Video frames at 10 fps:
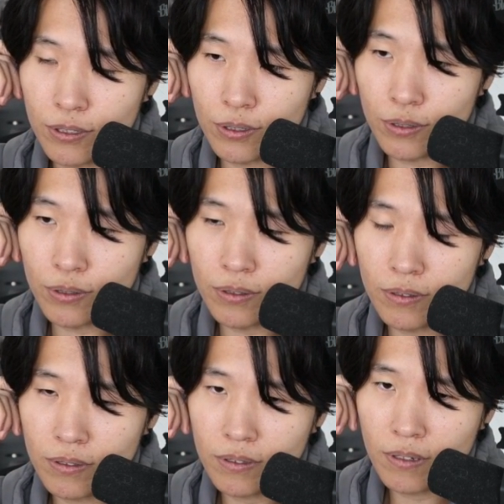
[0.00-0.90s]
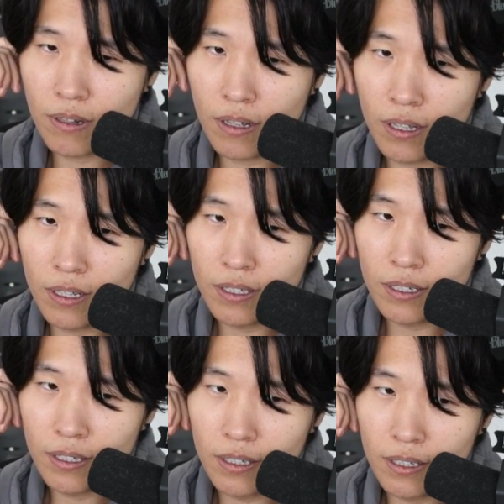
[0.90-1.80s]
to
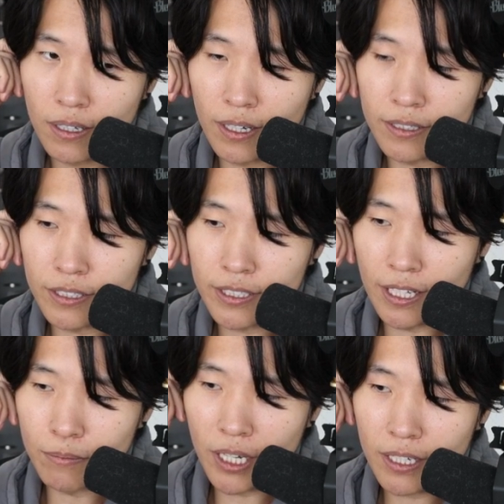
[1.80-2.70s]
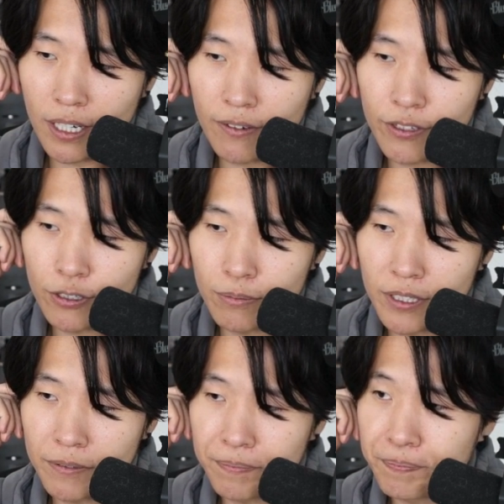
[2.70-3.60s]
understand my kind of
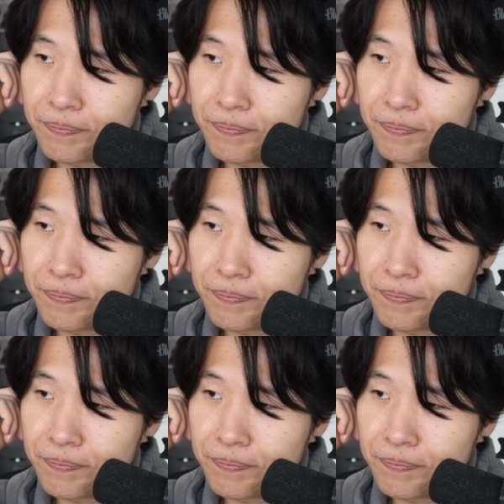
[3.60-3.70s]
humor.